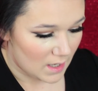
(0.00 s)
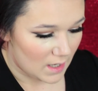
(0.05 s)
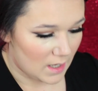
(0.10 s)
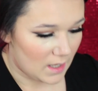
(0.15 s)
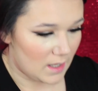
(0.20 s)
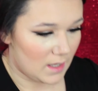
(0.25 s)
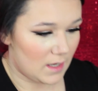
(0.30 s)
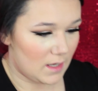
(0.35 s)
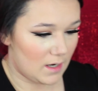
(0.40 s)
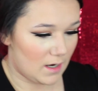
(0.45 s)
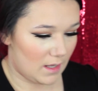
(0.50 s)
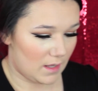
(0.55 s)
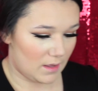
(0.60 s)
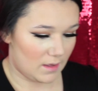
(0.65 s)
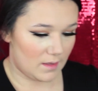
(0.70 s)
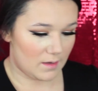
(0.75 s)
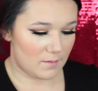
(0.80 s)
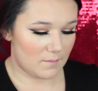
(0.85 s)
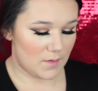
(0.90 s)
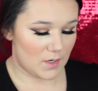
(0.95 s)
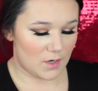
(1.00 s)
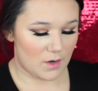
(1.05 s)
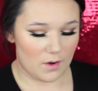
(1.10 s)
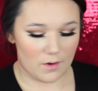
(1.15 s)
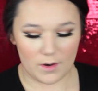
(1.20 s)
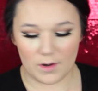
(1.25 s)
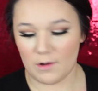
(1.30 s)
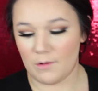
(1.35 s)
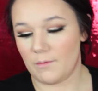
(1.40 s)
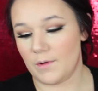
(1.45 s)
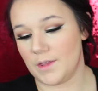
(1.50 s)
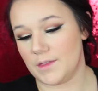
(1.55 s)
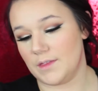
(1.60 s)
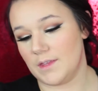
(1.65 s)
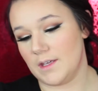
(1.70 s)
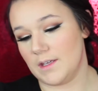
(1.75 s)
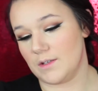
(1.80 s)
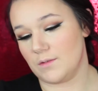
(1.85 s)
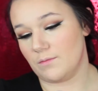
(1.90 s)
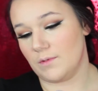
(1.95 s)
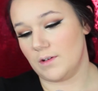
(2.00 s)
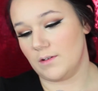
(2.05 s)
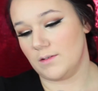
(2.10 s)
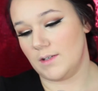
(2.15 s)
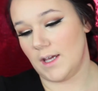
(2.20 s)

And I think I'm going to go in with this Real